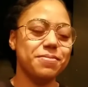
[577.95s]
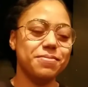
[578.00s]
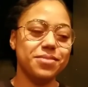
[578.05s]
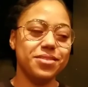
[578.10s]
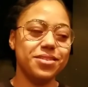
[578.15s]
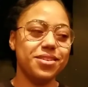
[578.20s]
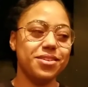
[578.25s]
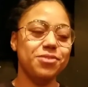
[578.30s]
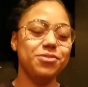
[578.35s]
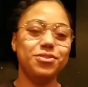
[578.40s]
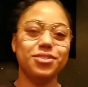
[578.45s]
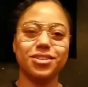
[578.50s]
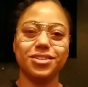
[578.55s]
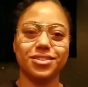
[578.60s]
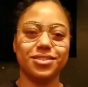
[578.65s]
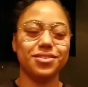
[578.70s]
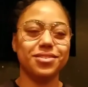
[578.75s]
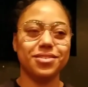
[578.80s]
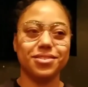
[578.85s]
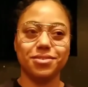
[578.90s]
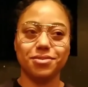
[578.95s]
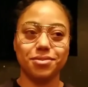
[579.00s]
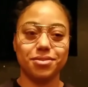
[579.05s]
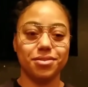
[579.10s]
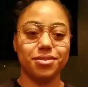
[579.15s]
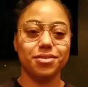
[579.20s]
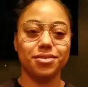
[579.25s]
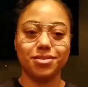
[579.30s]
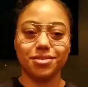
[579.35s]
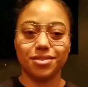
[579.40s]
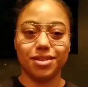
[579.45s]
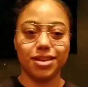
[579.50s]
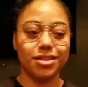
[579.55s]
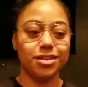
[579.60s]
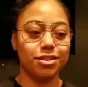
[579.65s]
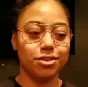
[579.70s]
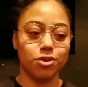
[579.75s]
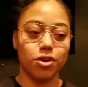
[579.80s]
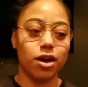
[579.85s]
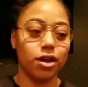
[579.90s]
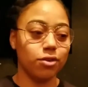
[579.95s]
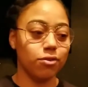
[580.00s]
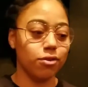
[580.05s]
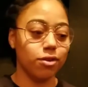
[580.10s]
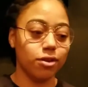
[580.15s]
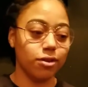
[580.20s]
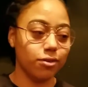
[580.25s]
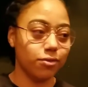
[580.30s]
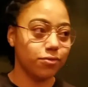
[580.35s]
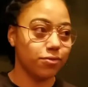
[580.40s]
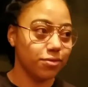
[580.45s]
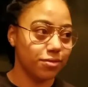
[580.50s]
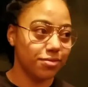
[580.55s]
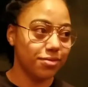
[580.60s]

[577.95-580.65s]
But yeah, you just, I need your autograph.